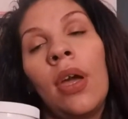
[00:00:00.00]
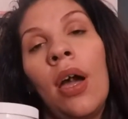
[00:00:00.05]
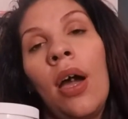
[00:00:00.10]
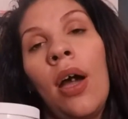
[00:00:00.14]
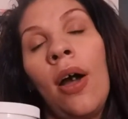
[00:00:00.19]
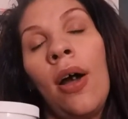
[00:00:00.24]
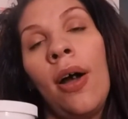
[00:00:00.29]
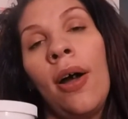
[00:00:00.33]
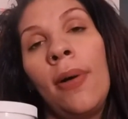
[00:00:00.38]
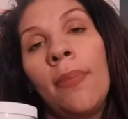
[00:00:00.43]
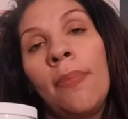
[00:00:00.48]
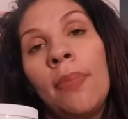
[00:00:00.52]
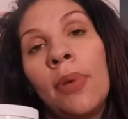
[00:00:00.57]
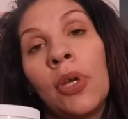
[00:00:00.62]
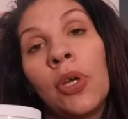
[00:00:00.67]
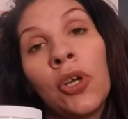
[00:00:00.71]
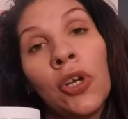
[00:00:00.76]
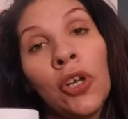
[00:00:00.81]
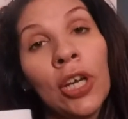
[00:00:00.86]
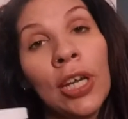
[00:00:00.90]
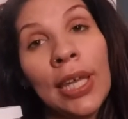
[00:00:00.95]
Um,
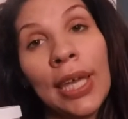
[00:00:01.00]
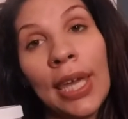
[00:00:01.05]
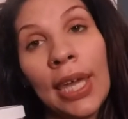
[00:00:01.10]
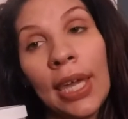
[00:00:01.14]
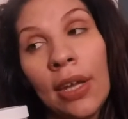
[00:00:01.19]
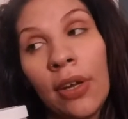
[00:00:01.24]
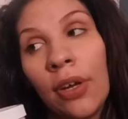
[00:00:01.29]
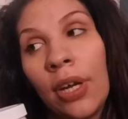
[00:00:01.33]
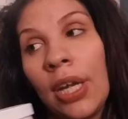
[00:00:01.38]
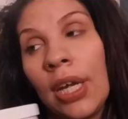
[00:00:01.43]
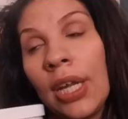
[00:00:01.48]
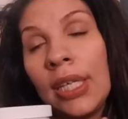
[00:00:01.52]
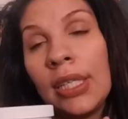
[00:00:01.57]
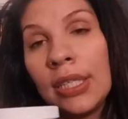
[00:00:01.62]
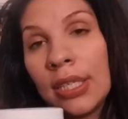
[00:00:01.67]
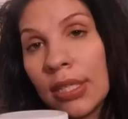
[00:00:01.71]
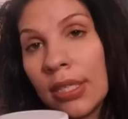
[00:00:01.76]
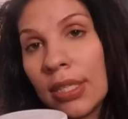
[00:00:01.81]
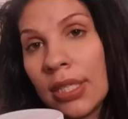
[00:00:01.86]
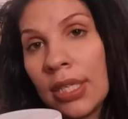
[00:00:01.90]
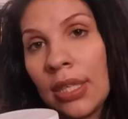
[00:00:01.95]
curly hair, and I
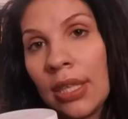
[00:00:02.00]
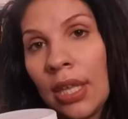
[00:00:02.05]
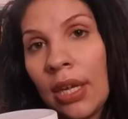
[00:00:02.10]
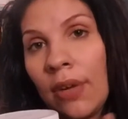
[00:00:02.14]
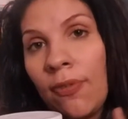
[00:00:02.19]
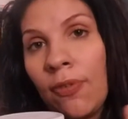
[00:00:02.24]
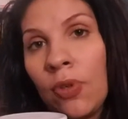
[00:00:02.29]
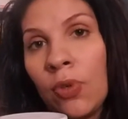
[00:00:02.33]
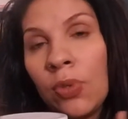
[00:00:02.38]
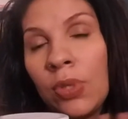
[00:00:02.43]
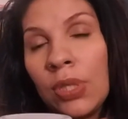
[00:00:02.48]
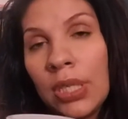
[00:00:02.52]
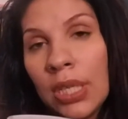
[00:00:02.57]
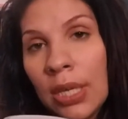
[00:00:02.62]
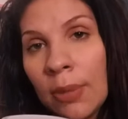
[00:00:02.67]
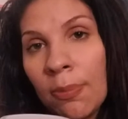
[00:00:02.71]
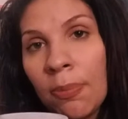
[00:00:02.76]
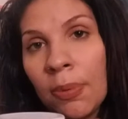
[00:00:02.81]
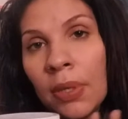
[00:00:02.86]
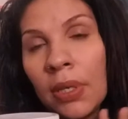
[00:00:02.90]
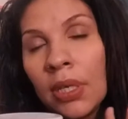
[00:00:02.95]
did see that if you
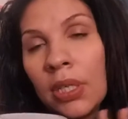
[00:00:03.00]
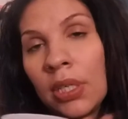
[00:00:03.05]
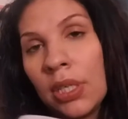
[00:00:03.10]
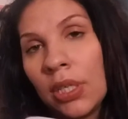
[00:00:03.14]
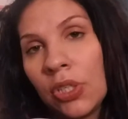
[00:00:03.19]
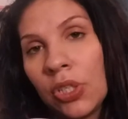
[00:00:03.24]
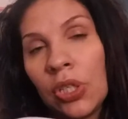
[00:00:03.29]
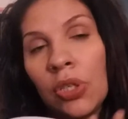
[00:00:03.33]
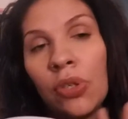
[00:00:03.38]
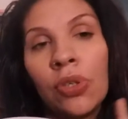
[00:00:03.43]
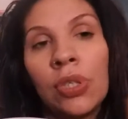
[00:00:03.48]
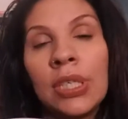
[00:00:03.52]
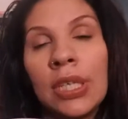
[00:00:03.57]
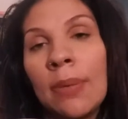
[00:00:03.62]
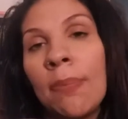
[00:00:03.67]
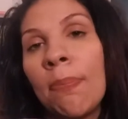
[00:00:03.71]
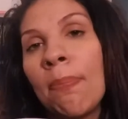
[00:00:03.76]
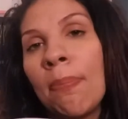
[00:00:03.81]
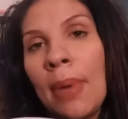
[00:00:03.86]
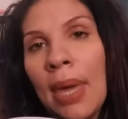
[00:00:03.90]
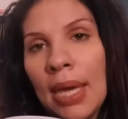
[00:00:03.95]
deep condition or
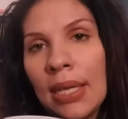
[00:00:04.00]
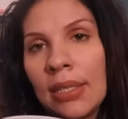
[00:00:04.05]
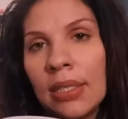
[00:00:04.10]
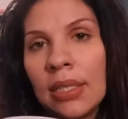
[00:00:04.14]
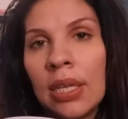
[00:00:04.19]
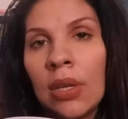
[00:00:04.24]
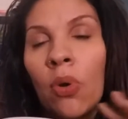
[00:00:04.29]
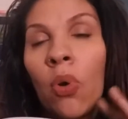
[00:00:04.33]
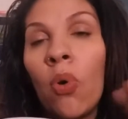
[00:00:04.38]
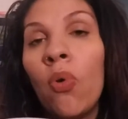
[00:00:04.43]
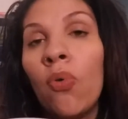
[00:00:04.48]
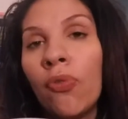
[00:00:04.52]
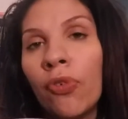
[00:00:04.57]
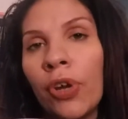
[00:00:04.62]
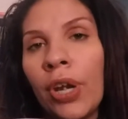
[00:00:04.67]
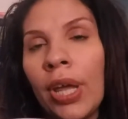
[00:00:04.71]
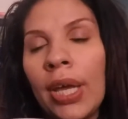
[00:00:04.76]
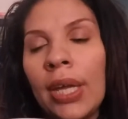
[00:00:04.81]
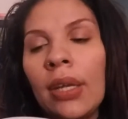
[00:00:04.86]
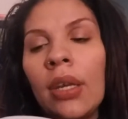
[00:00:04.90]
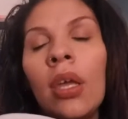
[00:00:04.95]
deep mask it
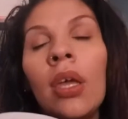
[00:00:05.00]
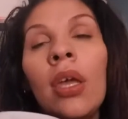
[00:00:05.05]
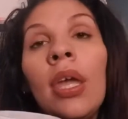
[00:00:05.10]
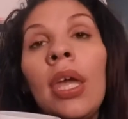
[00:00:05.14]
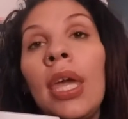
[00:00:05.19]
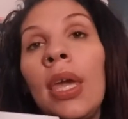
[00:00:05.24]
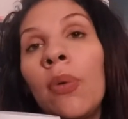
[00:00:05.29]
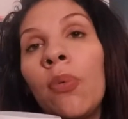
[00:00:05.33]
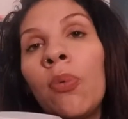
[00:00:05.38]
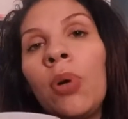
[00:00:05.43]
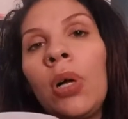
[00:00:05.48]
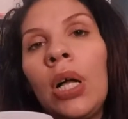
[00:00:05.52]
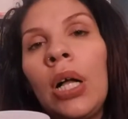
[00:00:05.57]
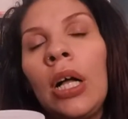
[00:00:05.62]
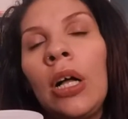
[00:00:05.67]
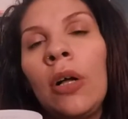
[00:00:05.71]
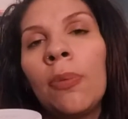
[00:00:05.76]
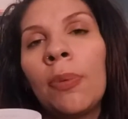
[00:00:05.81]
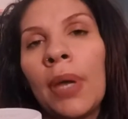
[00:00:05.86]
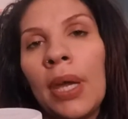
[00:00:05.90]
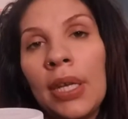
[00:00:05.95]
overnight, it will
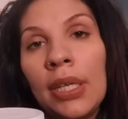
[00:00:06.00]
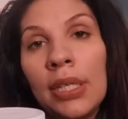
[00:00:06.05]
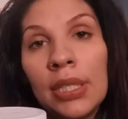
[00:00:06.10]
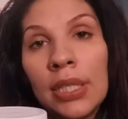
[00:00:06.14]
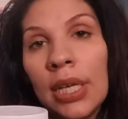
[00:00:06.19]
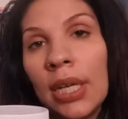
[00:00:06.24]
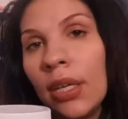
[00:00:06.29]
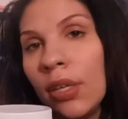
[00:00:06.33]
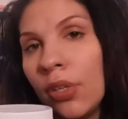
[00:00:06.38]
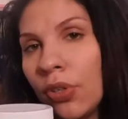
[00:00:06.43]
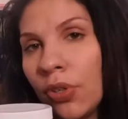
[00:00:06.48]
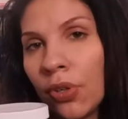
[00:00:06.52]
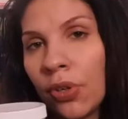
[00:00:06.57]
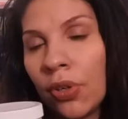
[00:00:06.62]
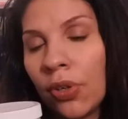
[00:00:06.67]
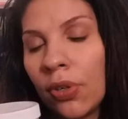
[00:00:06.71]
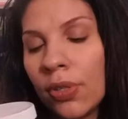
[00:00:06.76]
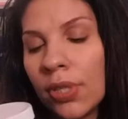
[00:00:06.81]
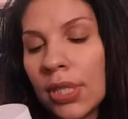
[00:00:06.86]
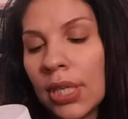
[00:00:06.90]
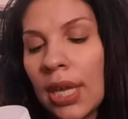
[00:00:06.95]
help kind of tighten your
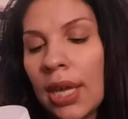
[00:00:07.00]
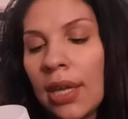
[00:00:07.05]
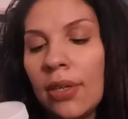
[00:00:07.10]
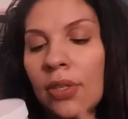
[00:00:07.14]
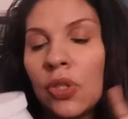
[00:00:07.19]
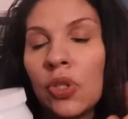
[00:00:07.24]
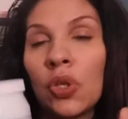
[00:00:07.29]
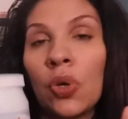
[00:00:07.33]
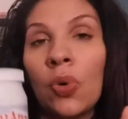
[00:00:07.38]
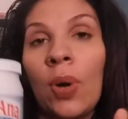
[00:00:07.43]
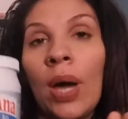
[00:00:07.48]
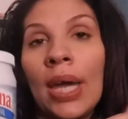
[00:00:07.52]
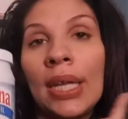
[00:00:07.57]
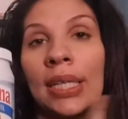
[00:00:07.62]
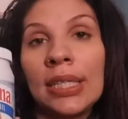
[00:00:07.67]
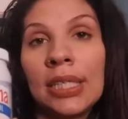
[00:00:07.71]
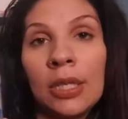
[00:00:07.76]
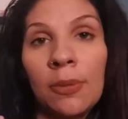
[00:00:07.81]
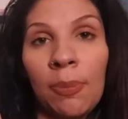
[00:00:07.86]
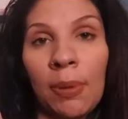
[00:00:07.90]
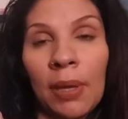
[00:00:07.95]
curls again. So I
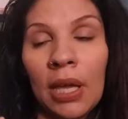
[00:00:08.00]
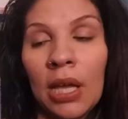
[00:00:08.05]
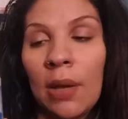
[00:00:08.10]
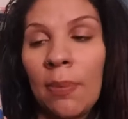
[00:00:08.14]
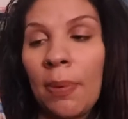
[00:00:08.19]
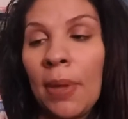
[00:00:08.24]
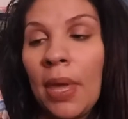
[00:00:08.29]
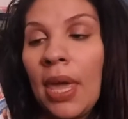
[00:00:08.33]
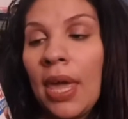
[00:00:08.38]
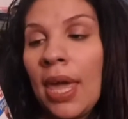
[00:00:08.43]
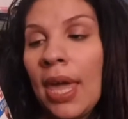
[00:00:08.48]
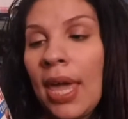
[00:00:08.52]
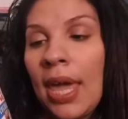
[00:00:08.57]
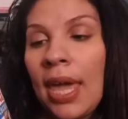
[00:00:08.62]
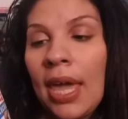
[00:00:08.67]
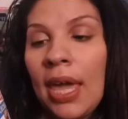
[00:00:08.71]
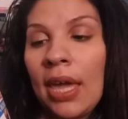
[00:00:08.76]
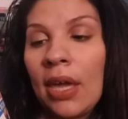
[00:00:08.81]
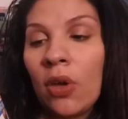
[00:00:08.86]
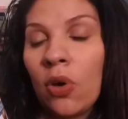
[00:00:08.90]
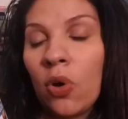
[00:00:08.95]
did pick up
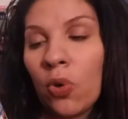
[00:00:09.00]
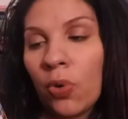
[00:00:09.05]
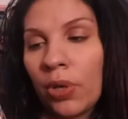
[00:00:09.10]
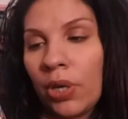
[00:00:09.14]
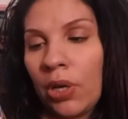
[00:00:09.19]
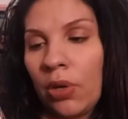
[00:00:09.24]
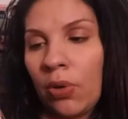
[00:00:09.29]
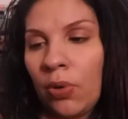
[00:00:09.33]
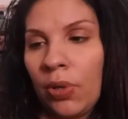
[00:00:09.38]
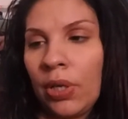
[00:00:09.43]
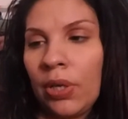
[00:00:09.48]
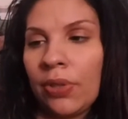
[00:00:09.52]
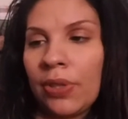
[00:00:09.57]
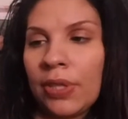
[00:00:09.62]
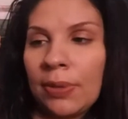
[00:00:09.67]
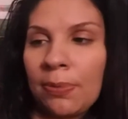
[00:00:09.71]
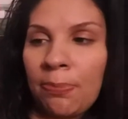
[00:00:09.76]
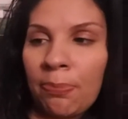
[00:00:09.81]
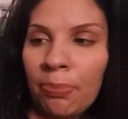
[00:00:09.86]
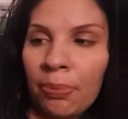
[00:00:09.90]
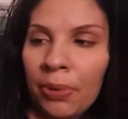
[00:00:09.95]
a coconut oil.
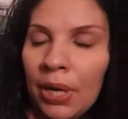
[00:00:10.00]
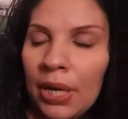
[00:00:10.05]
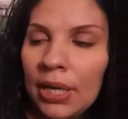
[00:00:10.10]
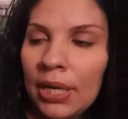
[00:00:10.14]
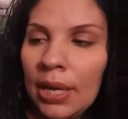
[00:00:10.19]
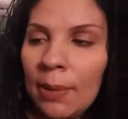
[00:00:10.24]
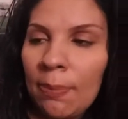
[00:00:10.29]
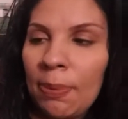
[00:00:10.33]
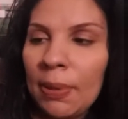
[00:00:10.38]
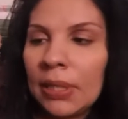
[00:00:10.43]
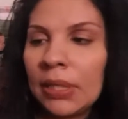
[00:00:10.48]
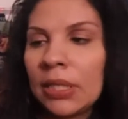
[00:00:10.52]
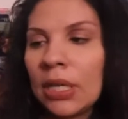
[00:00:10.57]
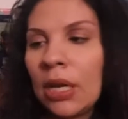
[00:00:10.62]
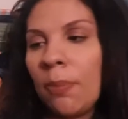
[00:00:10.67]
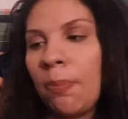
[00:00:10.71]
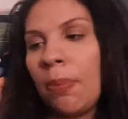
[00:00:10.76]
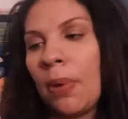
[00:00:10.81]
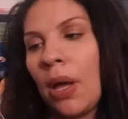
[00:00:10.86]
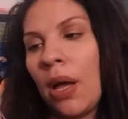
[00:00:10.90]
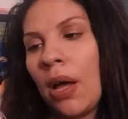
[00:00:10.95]
The brand I picked
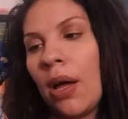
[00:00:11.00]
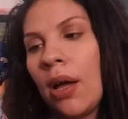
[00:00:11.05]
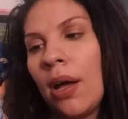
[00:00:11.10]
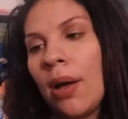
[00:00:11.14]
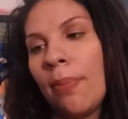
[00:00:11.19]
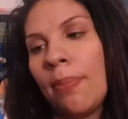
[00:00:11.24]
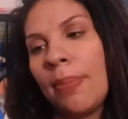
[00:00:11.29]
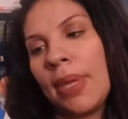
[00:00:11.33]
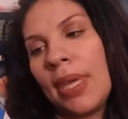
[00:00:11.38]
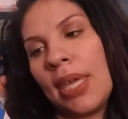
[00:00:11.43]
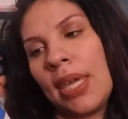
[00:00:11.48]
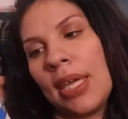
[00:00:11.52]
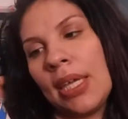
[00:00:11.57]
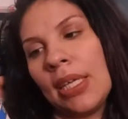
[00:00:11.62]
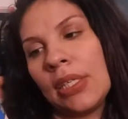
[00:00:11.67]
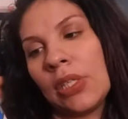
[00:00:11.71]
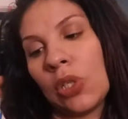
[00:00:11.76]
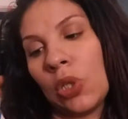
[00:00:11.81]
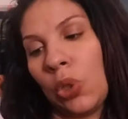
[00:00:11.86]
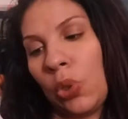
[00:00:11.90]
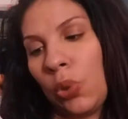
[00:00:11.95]
up um,
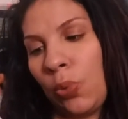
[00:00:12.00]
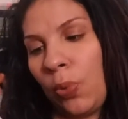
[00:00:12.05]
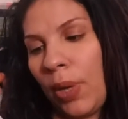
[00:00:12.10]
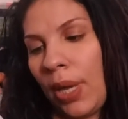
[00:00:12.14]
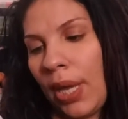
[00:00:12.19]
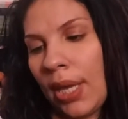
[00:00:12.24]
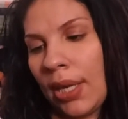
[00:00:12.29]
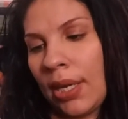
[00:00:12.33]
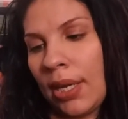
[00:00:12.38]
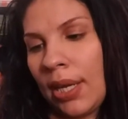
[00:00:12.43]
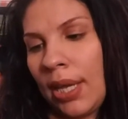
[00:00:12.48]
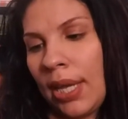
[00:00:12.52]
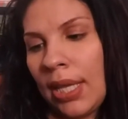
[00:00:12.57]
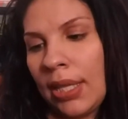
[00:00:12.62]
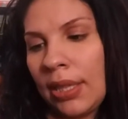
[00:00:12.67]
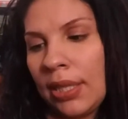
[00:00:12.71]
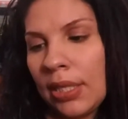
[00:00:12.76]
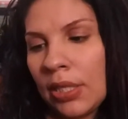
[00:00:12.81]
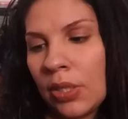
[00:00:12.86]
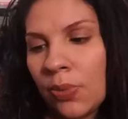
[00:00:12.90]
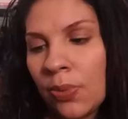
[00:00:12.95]
is Luana, and
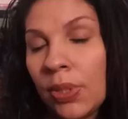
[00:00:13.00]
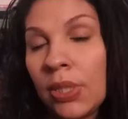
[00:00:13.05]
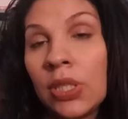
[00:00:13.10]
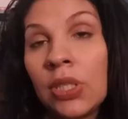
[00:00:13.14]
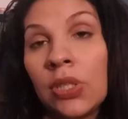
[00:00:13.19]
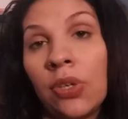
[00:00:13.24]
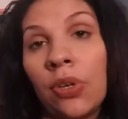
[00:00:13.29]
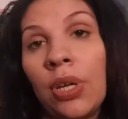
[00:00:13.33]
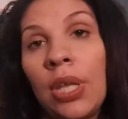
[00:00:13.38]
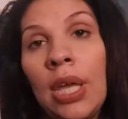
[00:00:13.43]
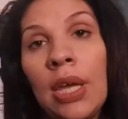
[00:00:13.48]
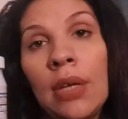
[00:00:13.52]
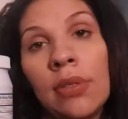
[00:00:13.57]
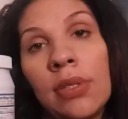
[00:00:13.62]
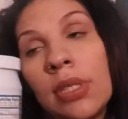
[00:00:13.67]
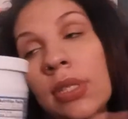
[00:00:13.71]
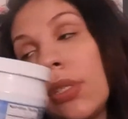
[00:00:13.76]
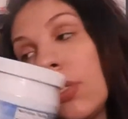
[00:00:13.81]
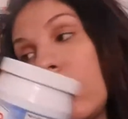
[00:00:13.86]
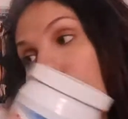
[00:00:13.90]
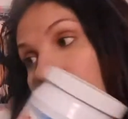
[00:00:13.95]
this one's thirty
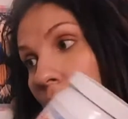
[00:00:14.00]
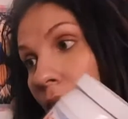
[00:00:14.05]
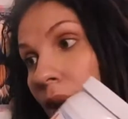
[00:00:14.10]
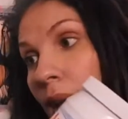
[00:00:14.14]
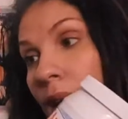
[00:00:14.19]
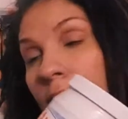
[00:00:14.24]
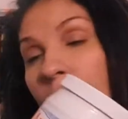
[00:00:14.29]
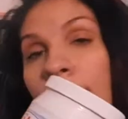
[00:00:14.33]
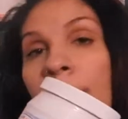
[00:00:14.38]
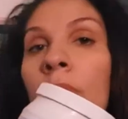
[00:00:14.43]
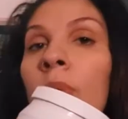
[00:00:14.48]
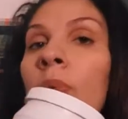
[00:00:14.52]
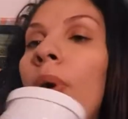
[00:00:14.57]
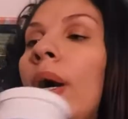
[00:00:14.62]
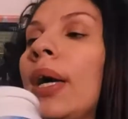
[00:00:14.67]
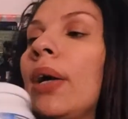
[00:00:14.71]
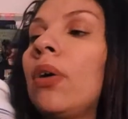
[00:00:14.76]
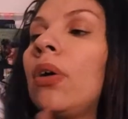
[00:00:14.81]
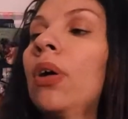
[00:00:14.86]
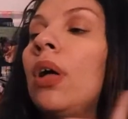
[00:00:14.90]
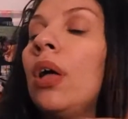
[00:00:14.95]
ounces. It should last me a
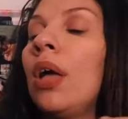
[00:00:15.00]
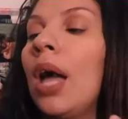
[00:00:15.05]
while.